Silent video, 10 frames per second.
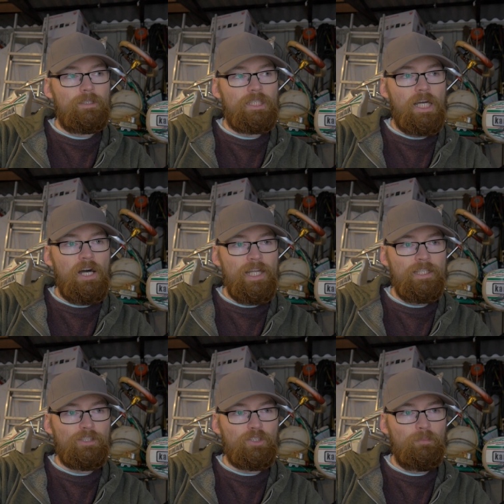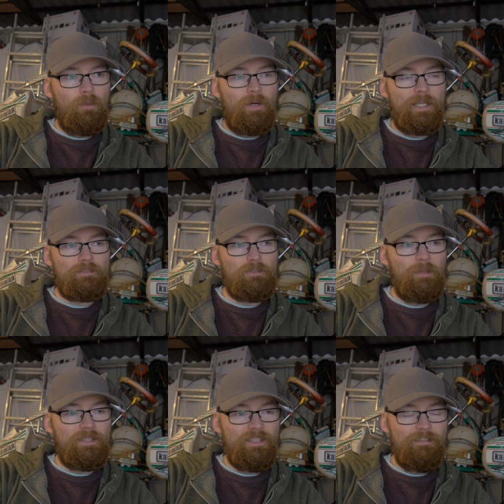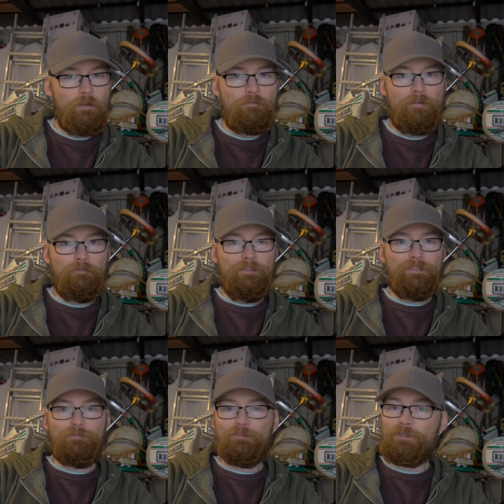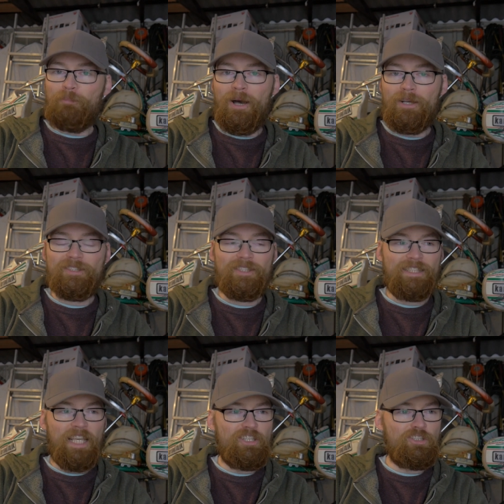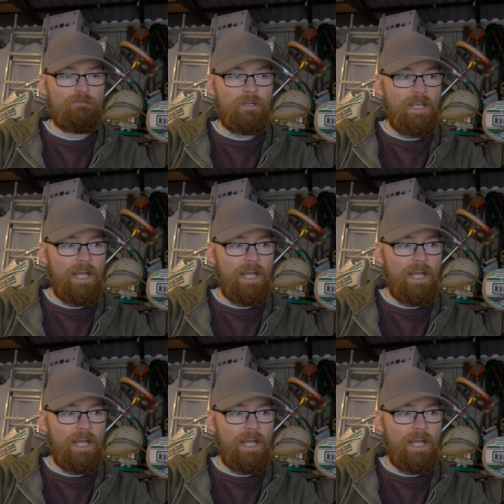karting as a sport has almost zero reverence for its past and its history,